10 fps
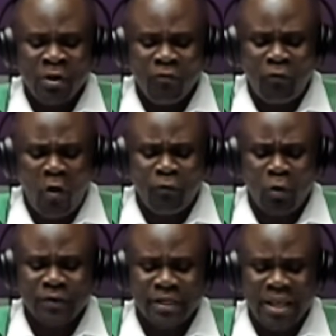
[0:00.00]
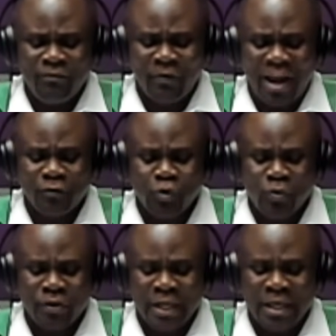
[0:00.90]
443
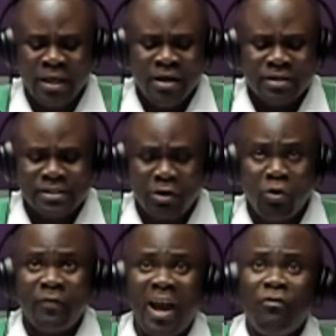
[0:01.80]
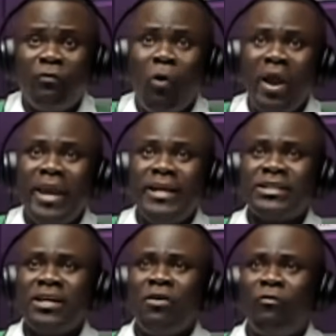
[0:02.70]
523
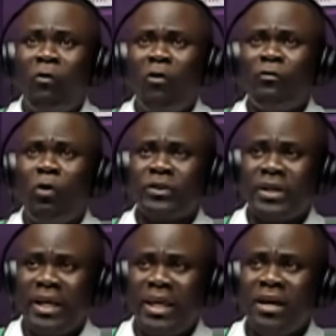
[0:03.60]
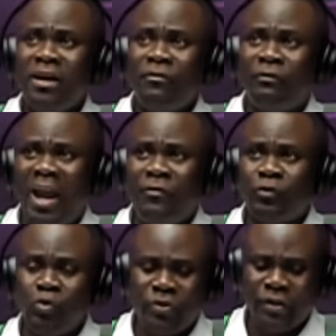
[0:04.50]
0548 443
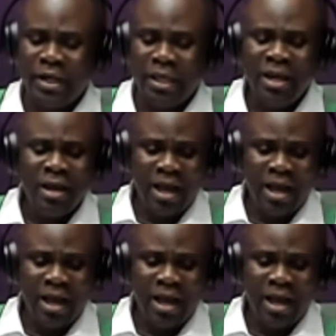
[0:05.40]
523.